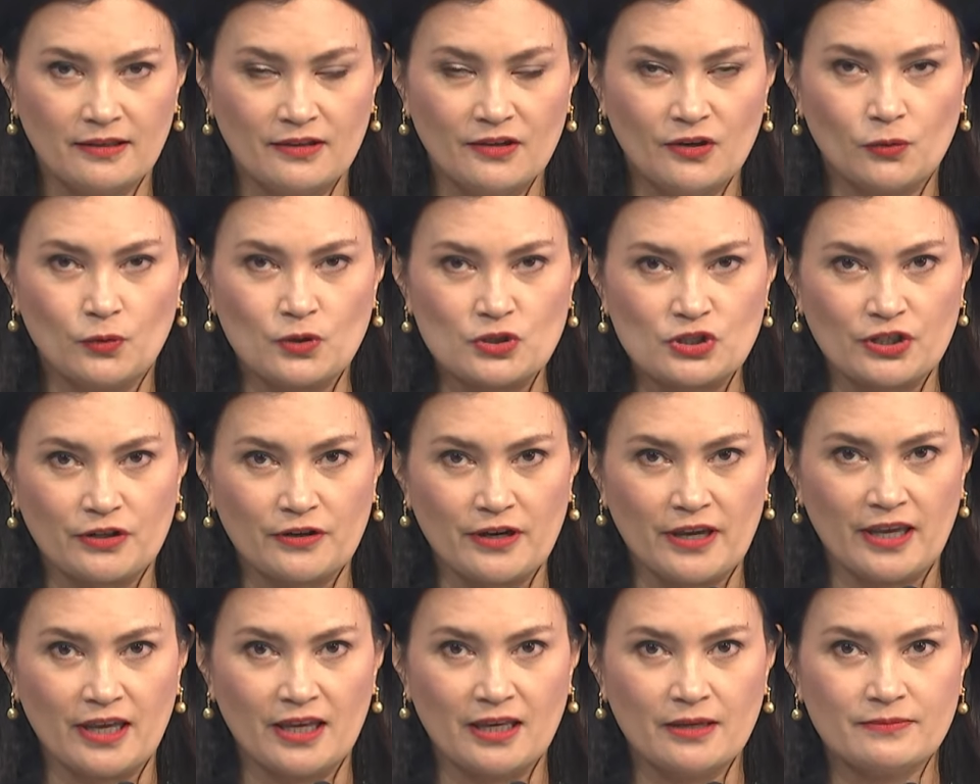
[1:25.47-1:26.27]
which are
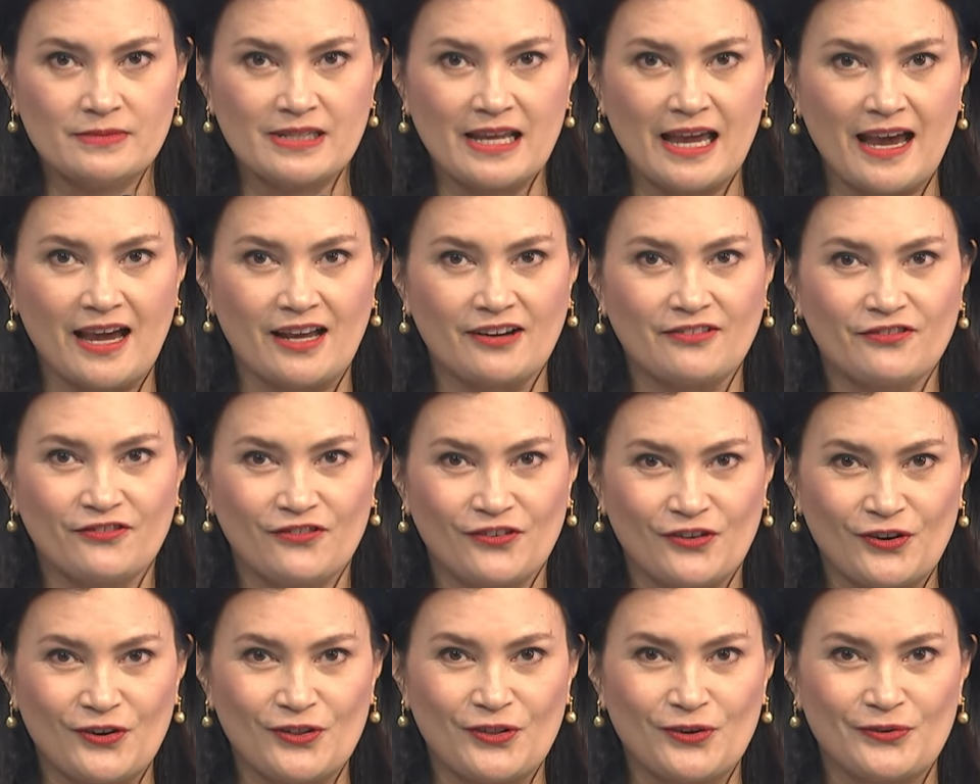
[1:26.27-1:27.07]
aimed at
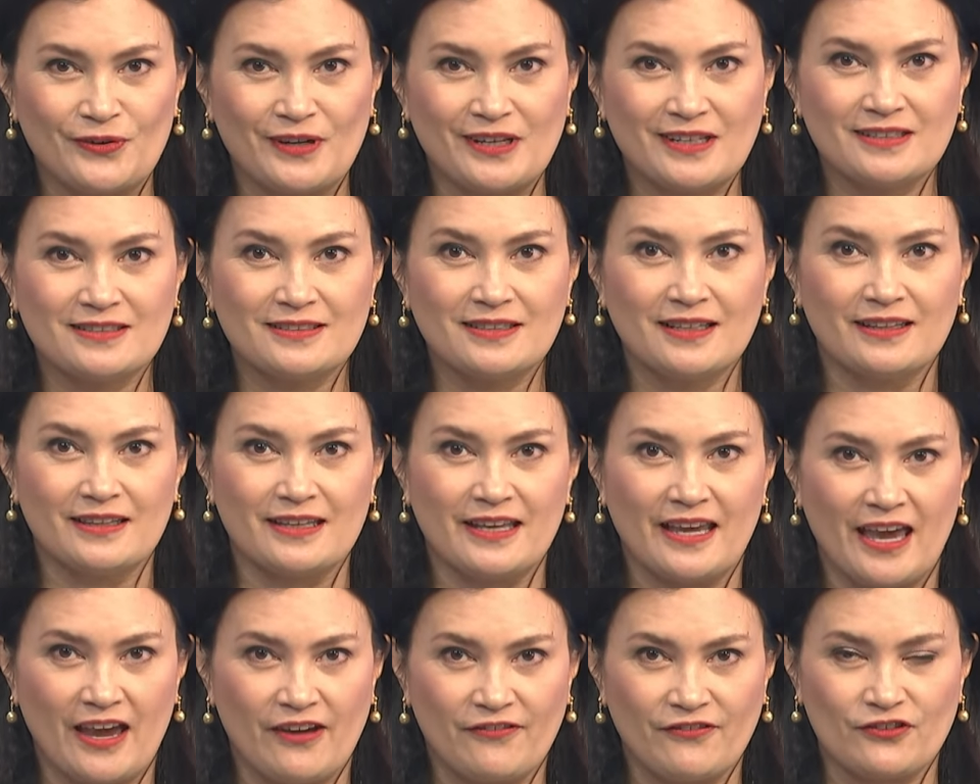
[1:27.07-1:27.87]
furthering
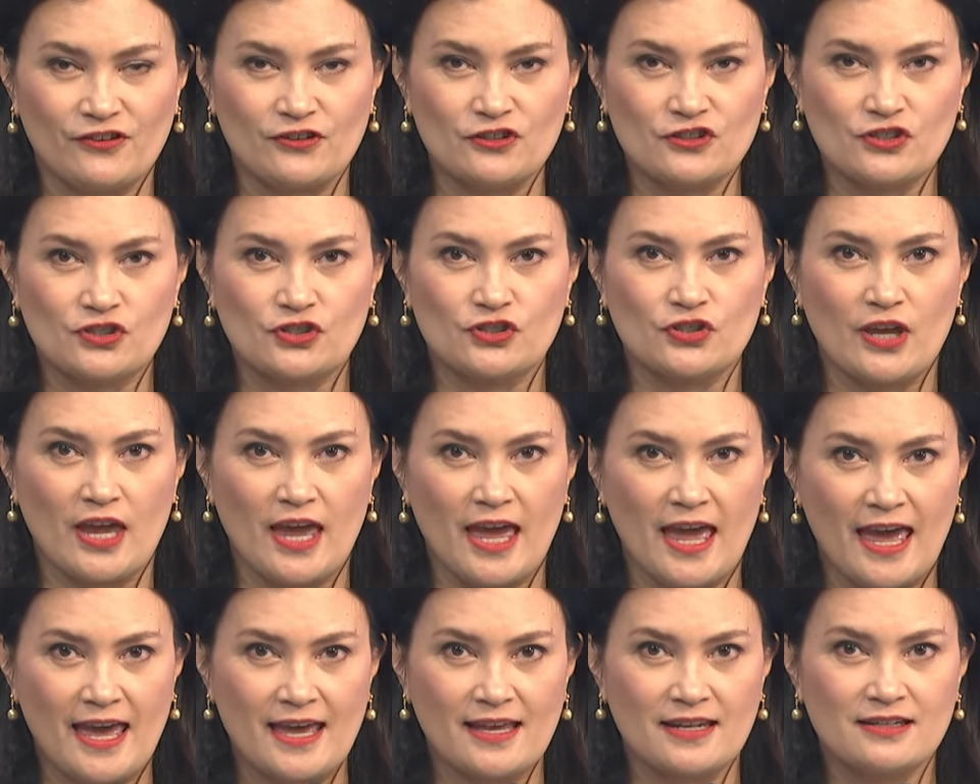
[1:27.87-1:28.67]
the efforts to
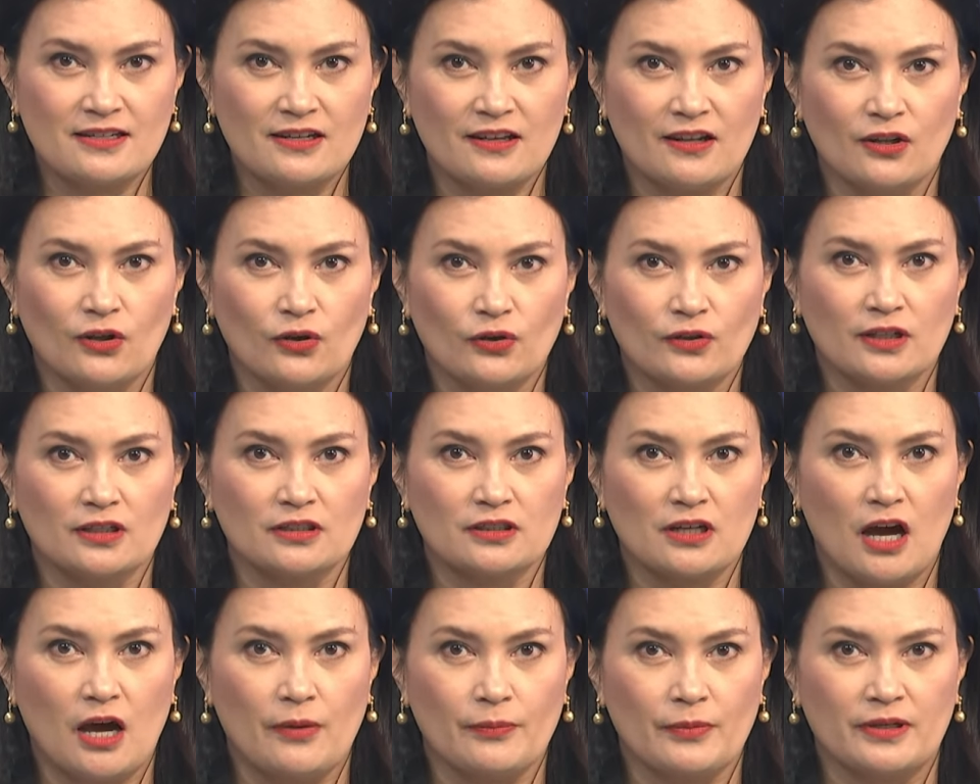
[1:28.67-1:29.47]
end local
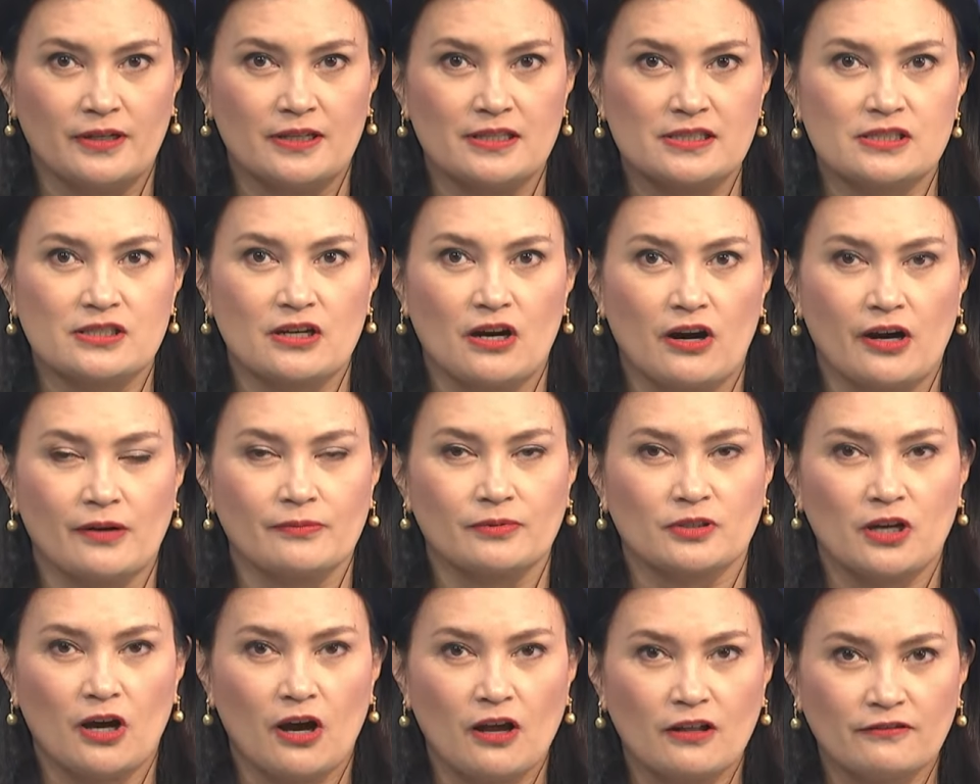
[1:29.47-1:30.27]
communist
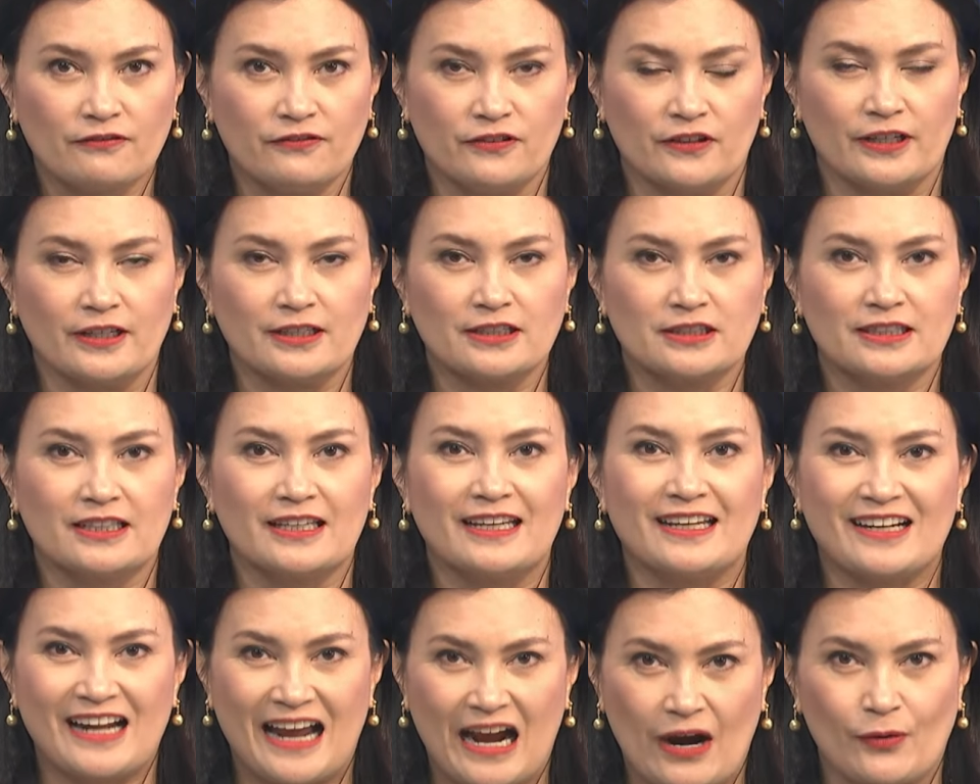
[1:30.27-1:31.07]
armed conflict
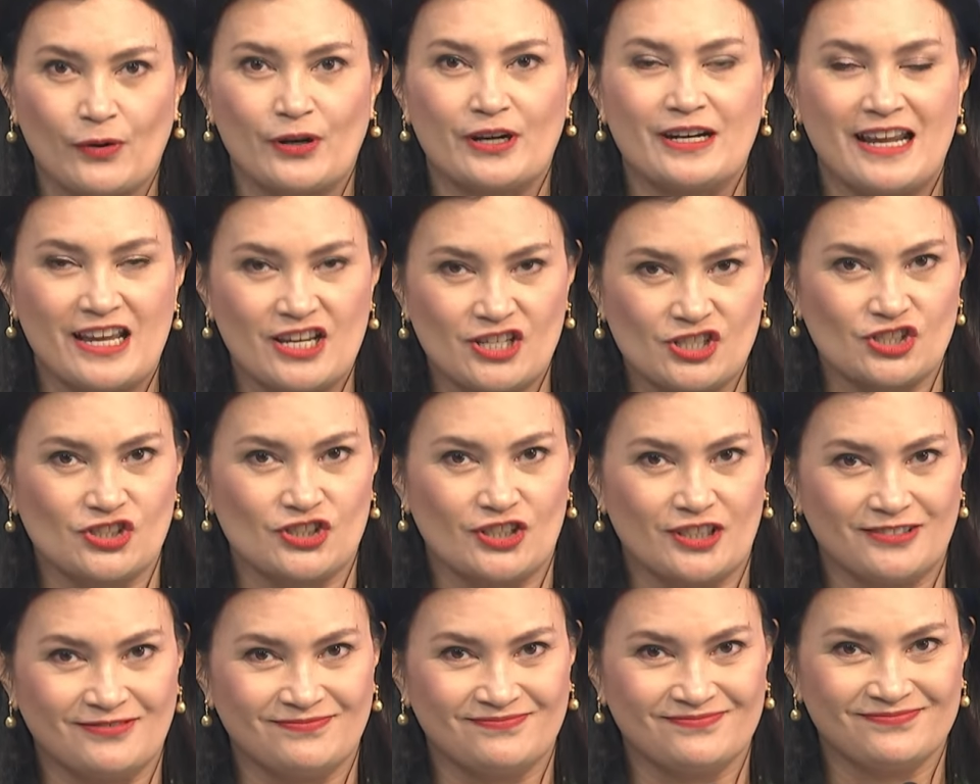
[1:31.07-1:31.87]
in our
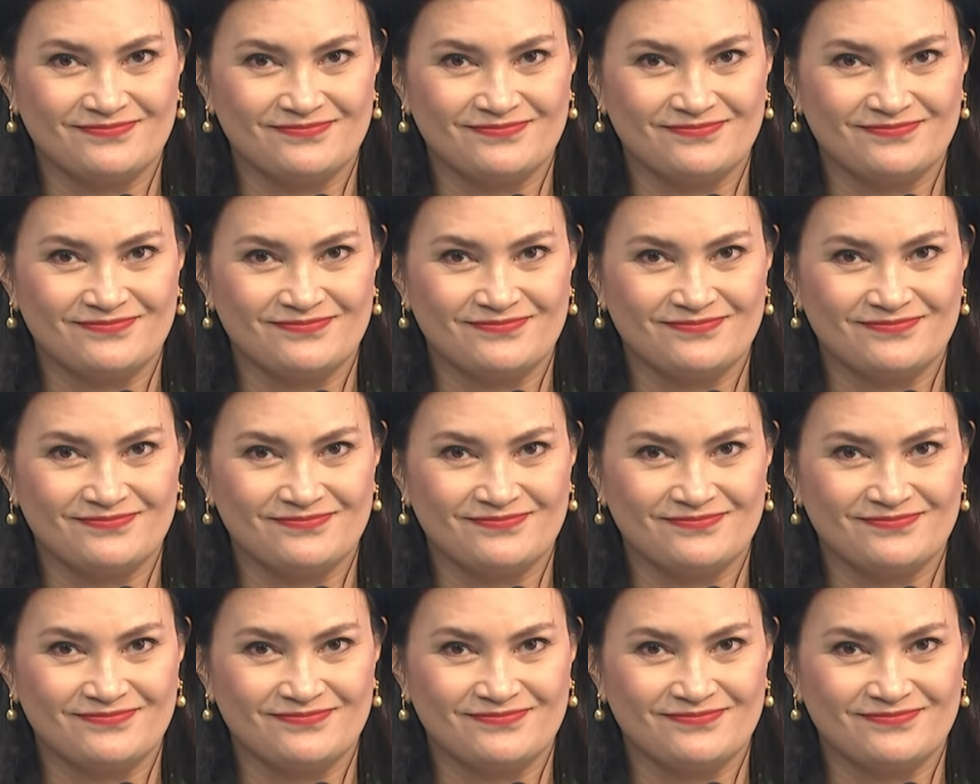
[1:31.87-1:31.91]
nation.